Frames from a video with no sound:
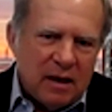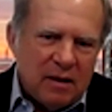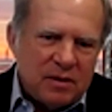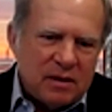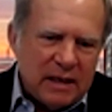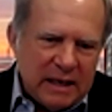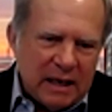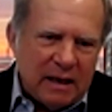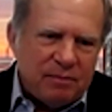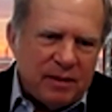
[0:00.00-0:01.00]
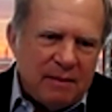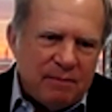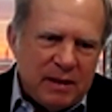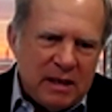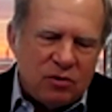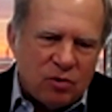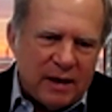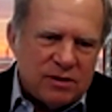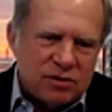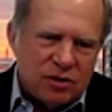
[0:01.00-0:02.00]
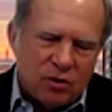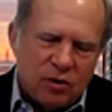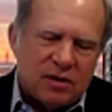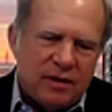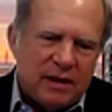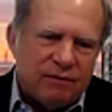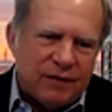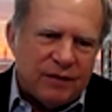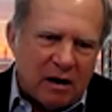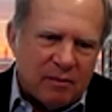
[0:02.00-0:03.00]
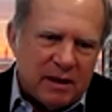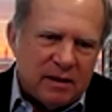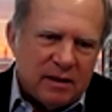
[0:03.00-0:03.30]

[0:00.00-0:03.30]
clean up and be great stewards of the environment.